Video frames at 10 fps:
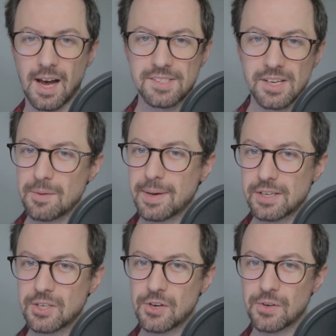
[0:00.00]
I don't know
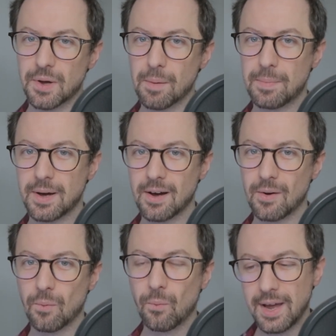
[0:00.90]
about you,
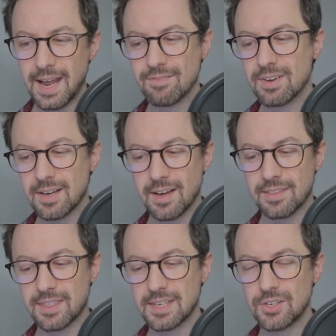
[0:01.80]
but whenever
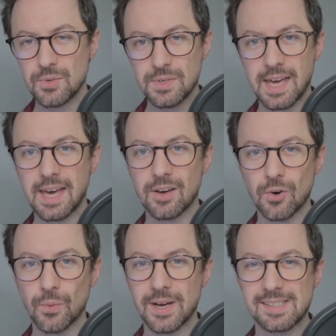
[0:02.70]
the new year
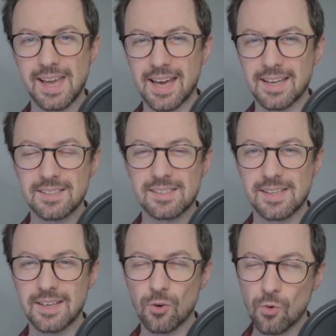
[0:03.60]
always hits,
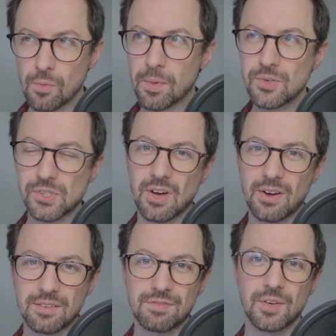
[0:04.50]
it almost
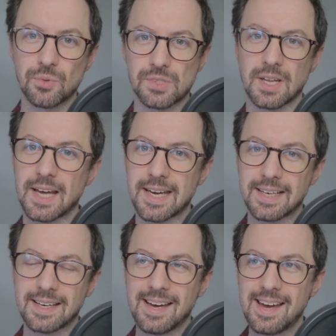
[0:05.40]
kind of feels
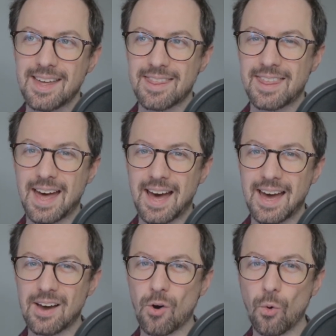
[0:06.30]
like
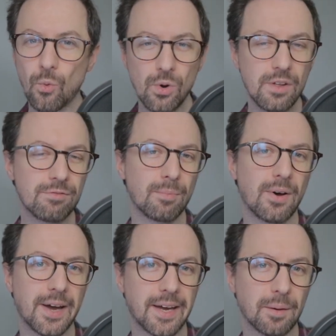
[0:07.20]
that all of
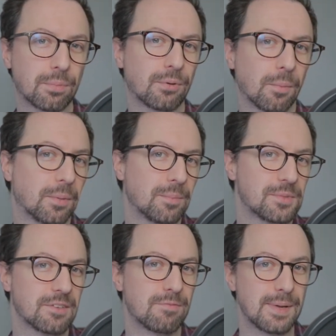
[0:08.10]
my
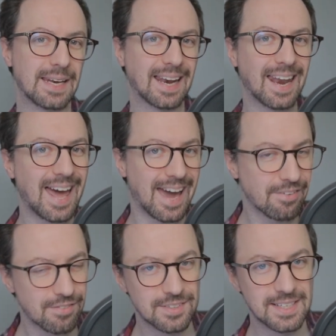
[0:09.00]
problems have been
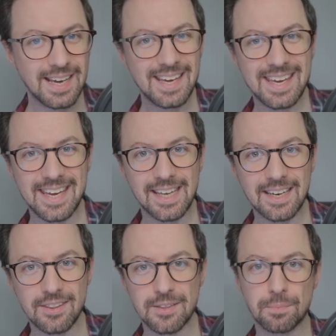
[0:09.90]
left
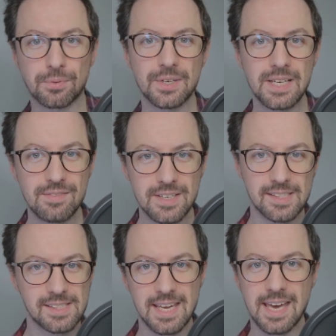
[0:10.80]
in the
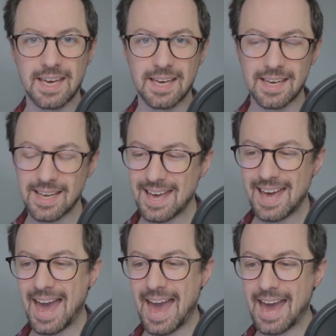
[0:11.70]
previous year
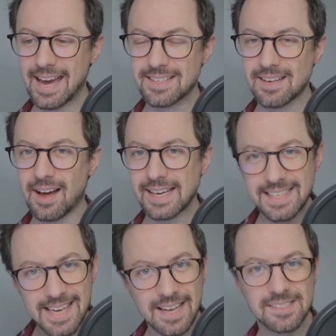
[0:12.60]
and I
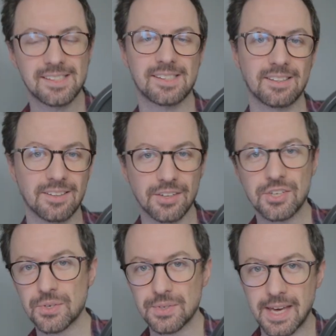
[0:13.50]
get to start the
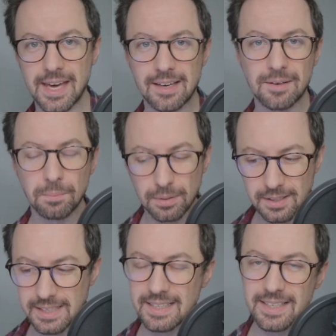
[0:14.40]
new year
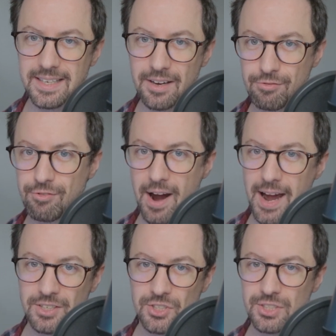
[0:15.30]
completely
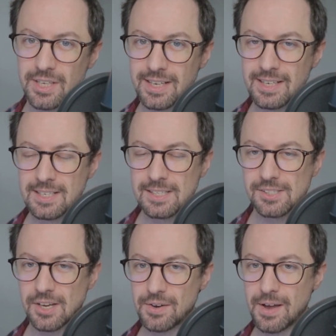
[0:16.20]
afresh.
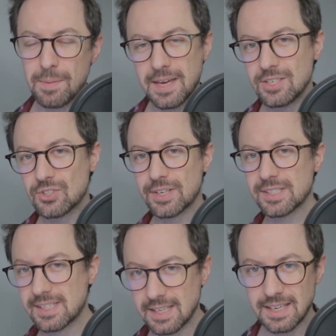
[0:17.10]
So it'd be
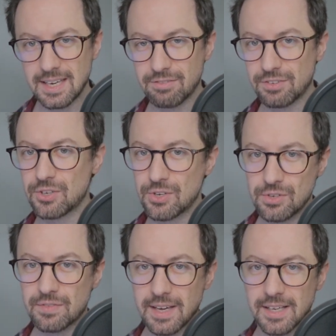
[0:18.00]
interesting if
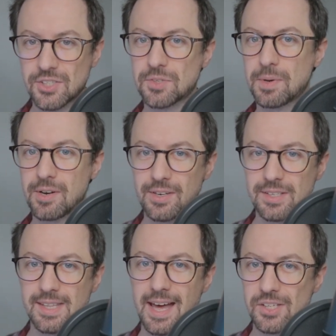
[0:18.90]
you've
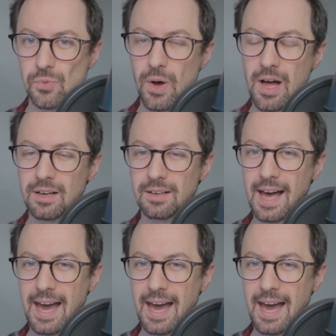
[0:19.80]
experienced that as well.